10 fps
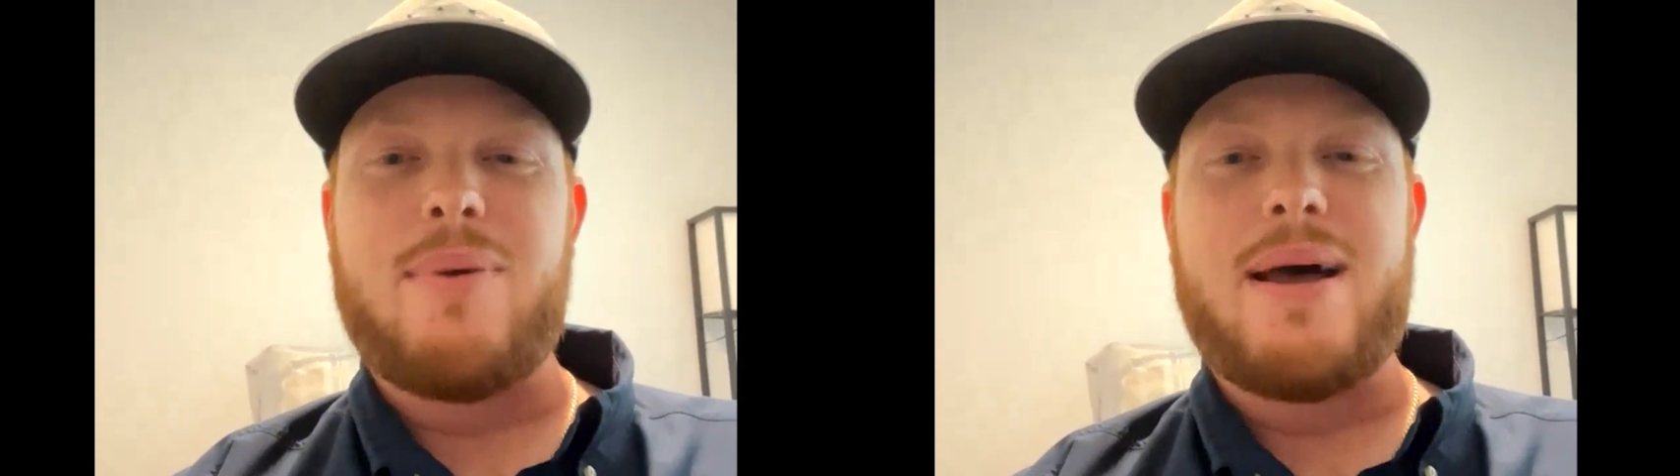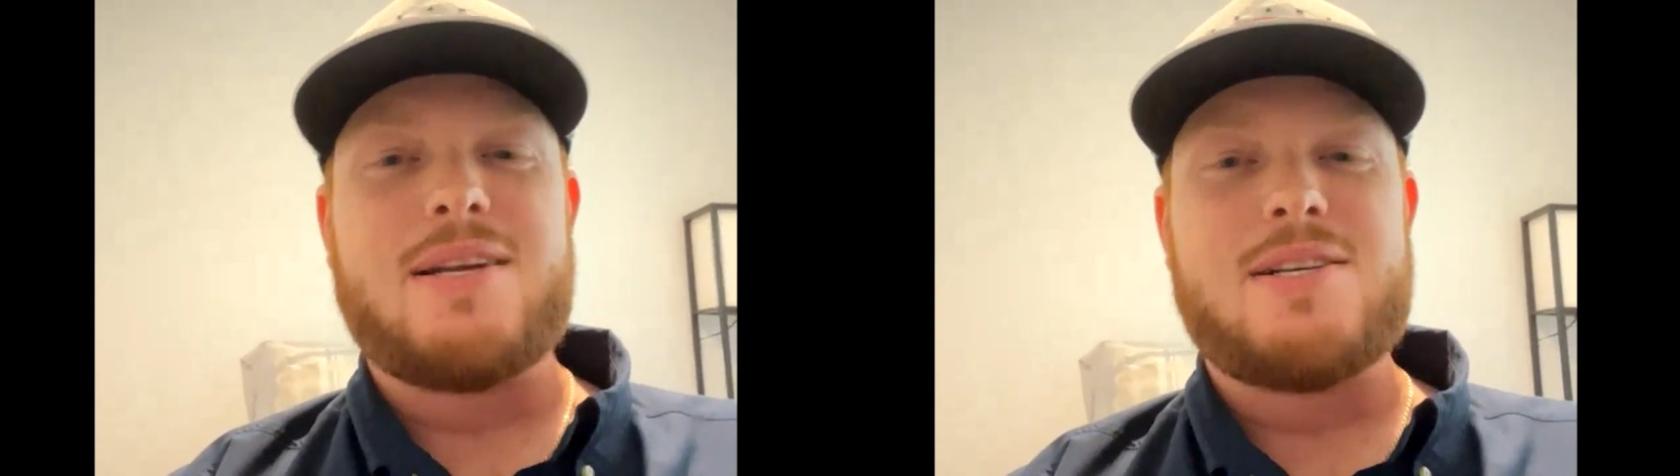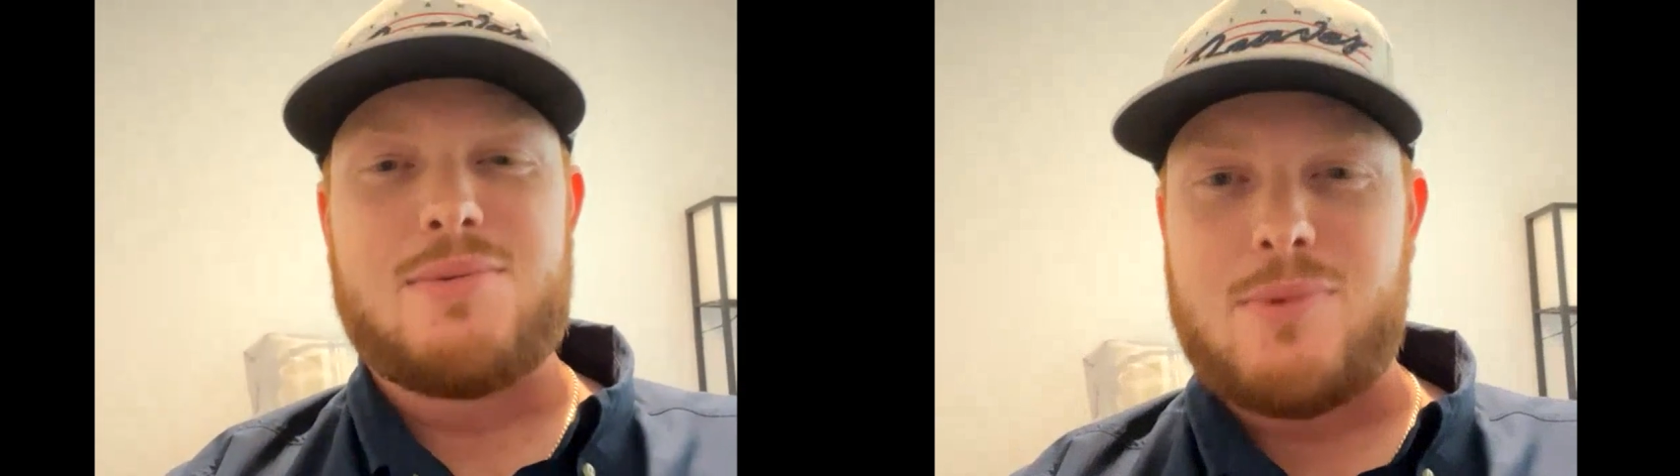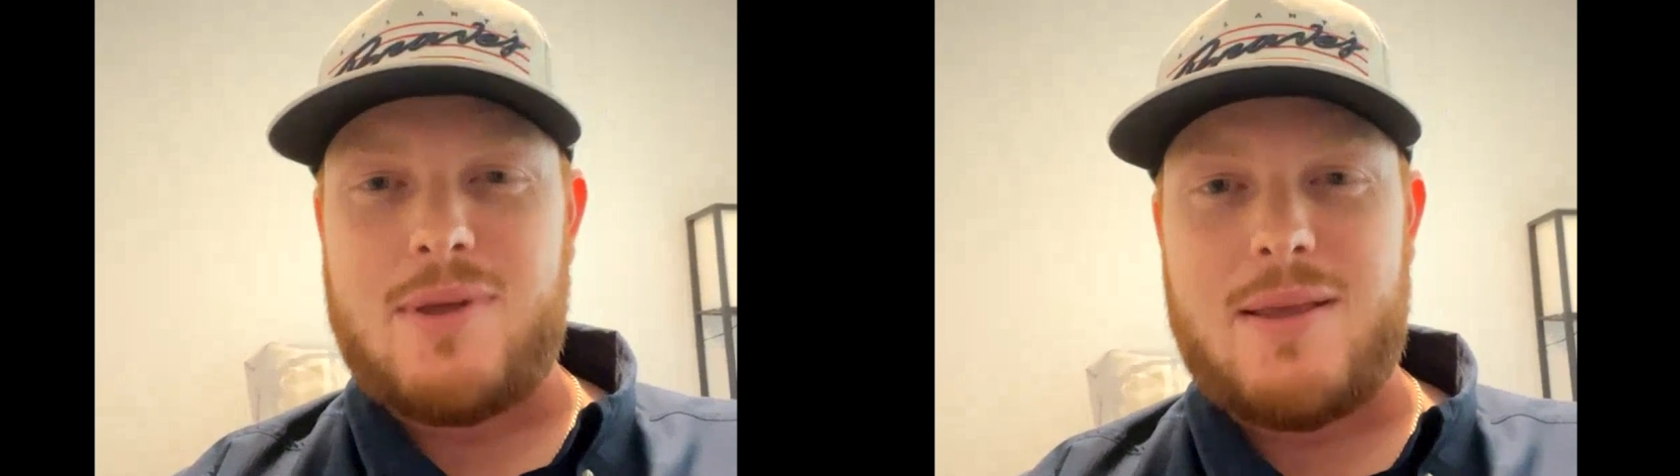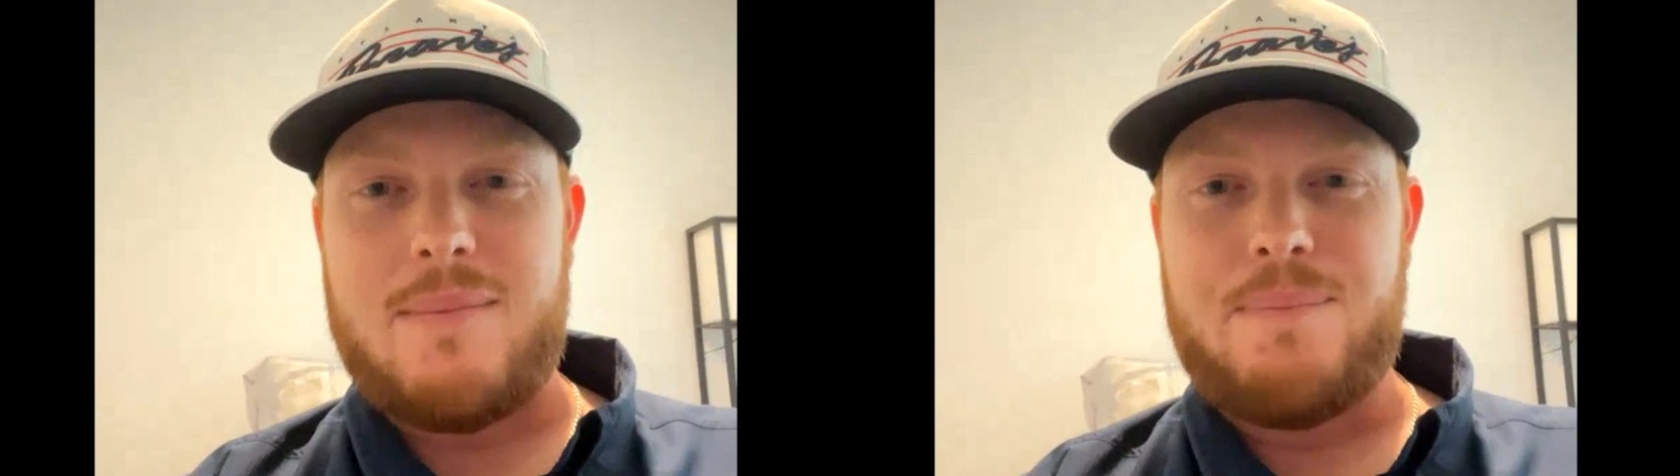passion
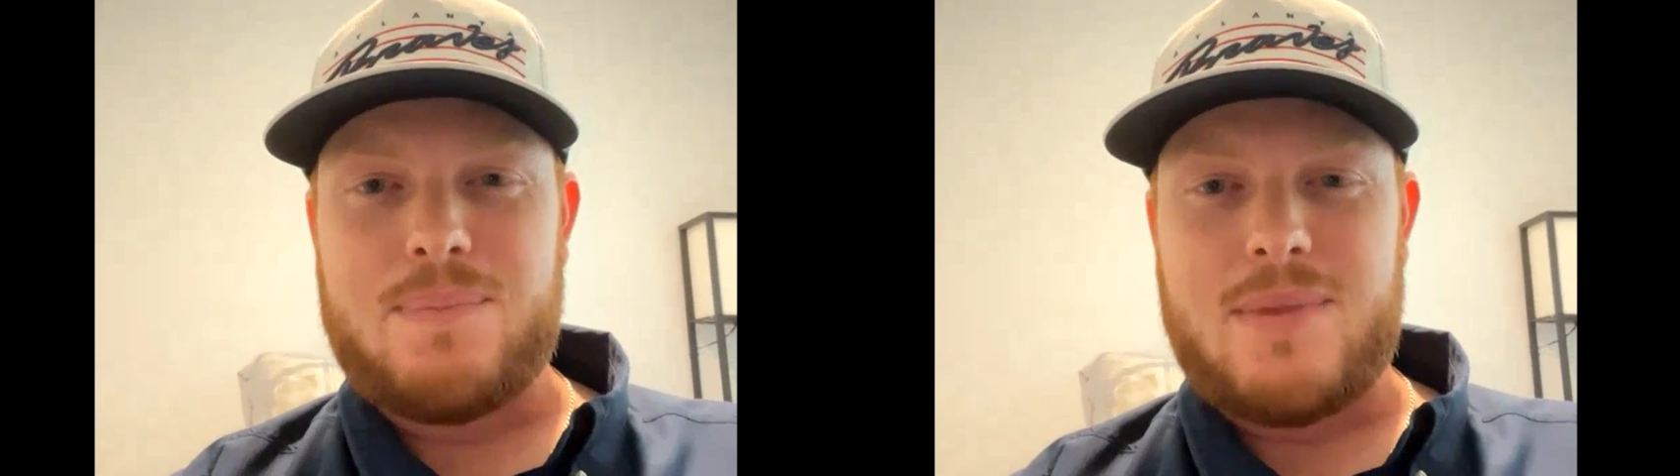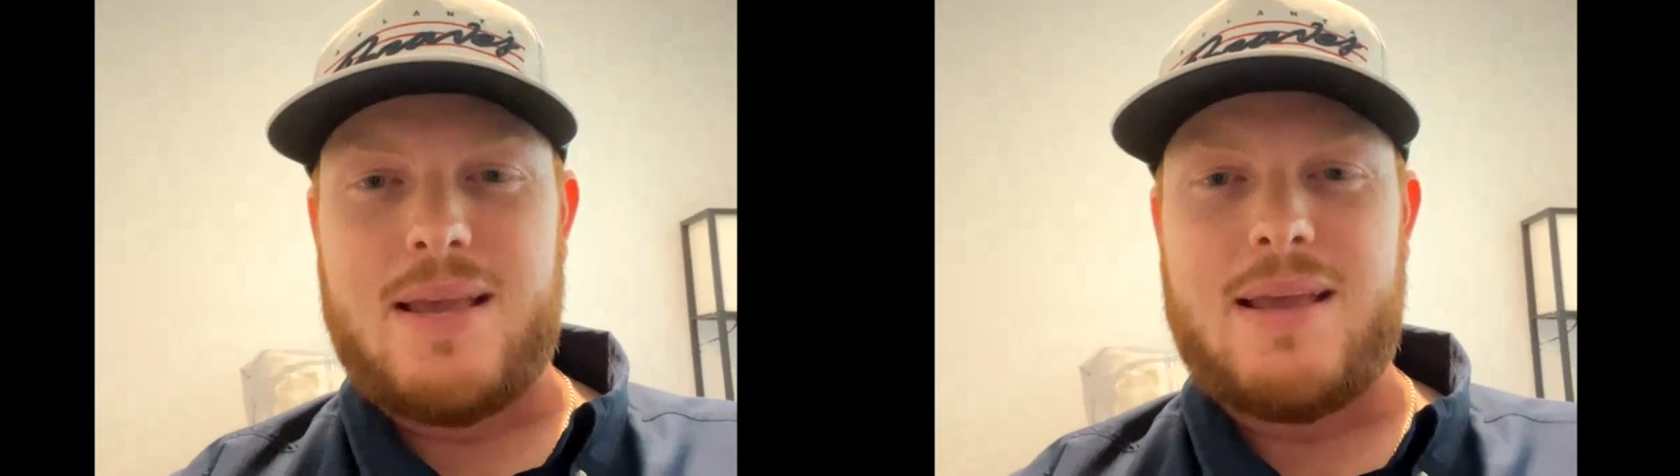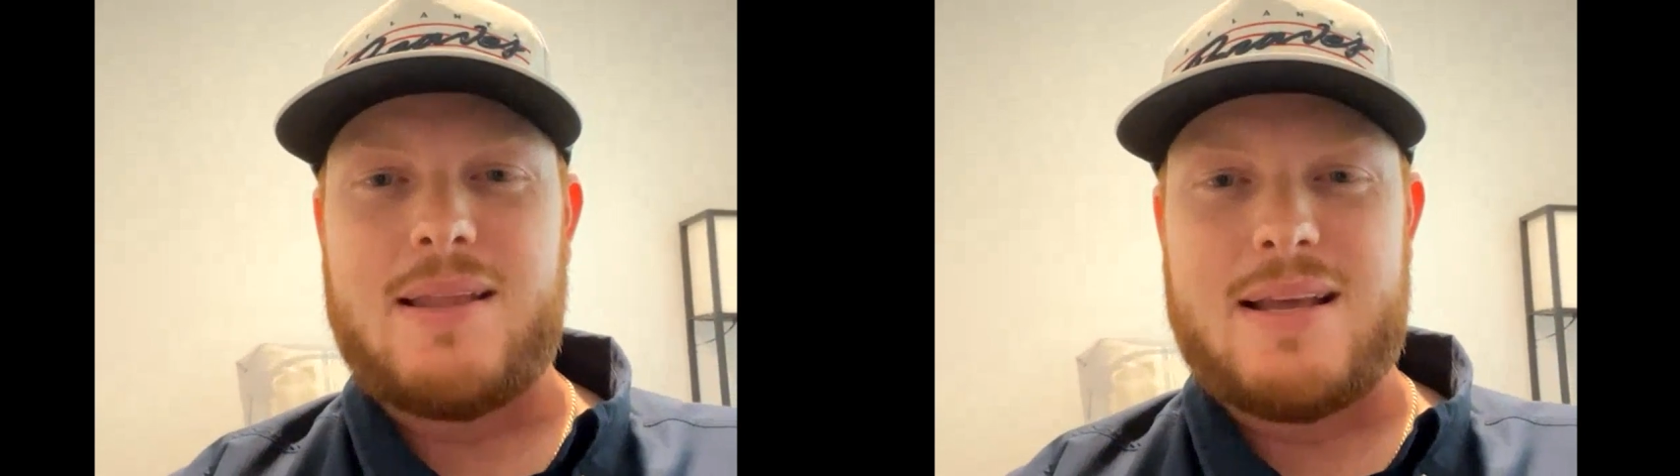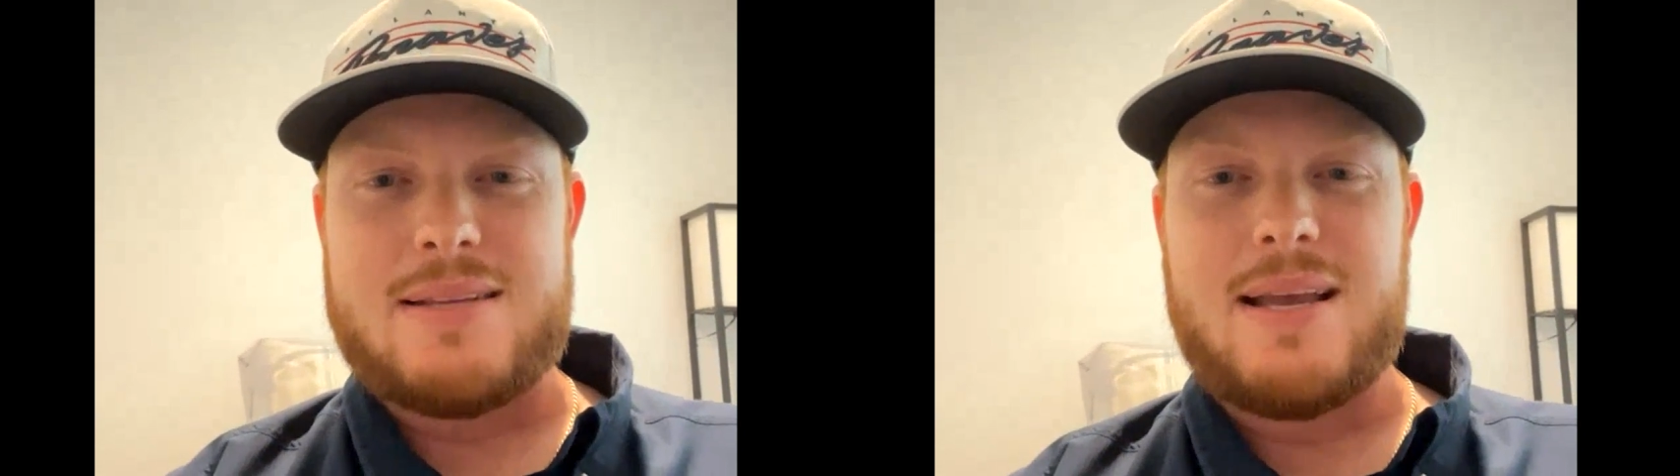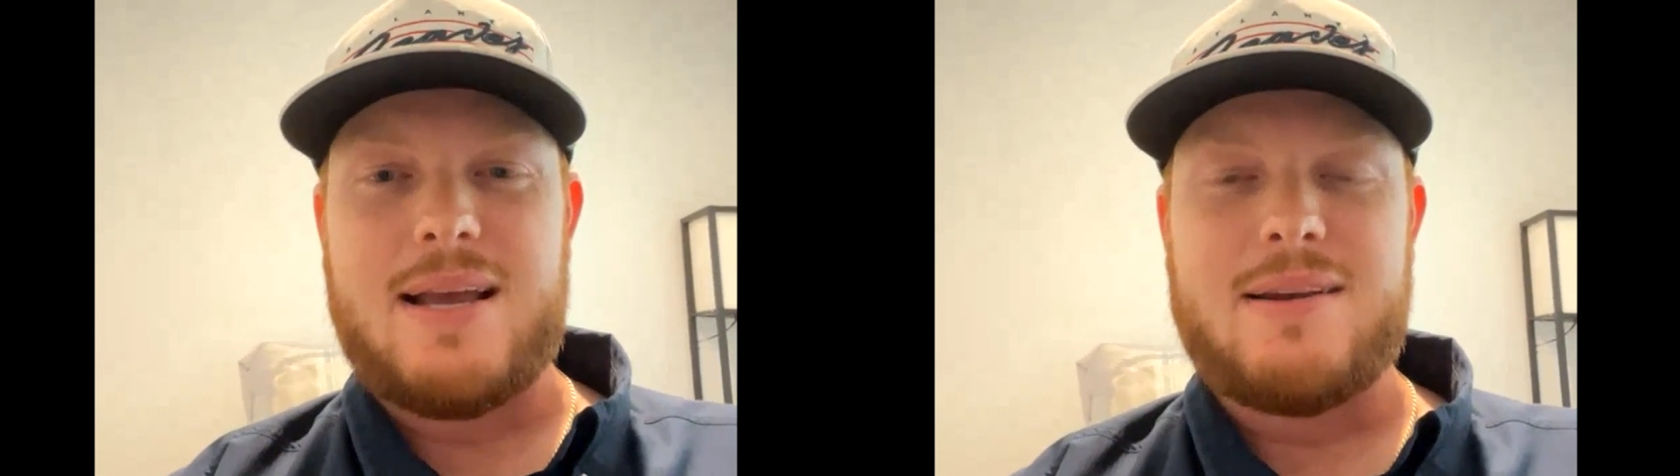with it. And
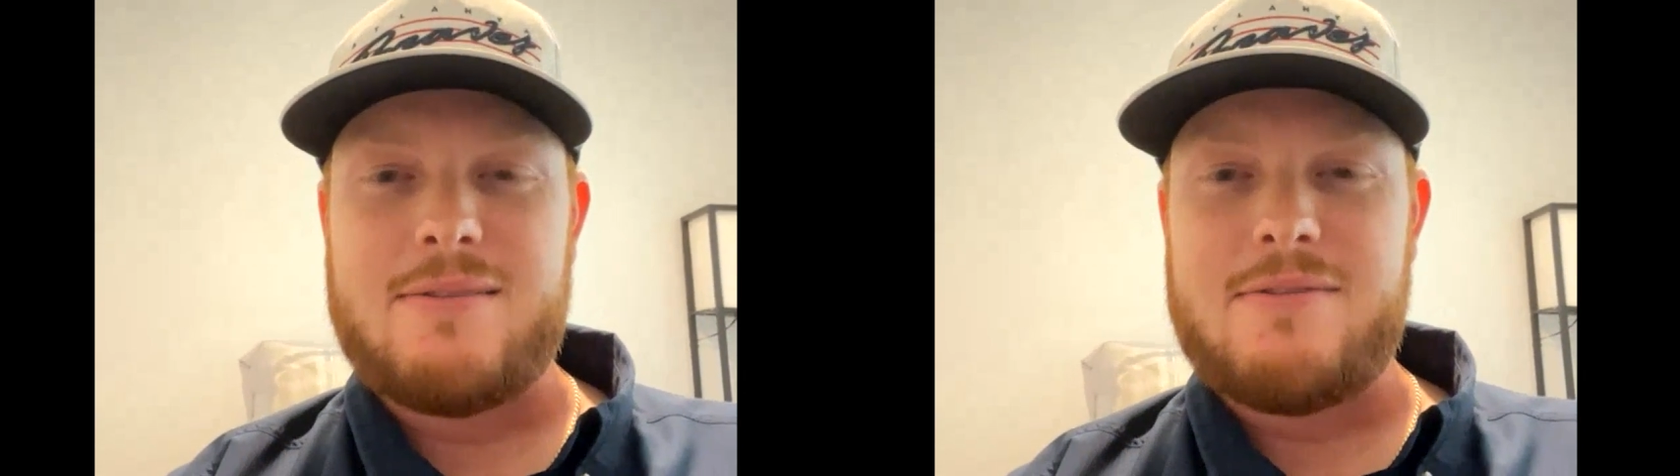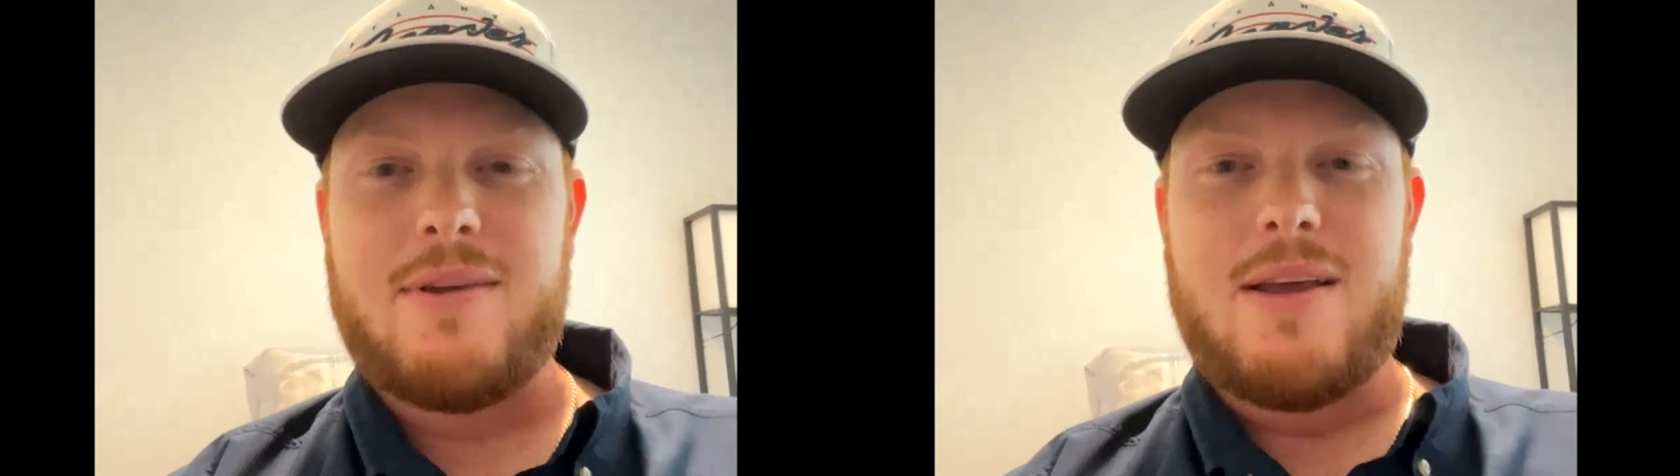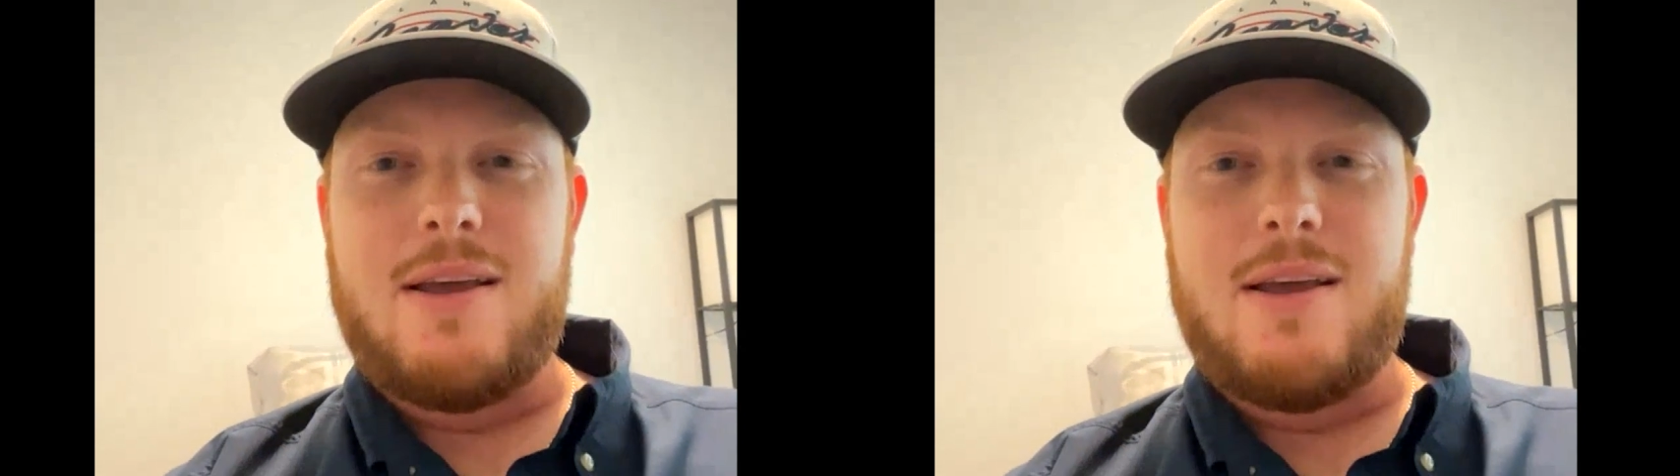that's kind of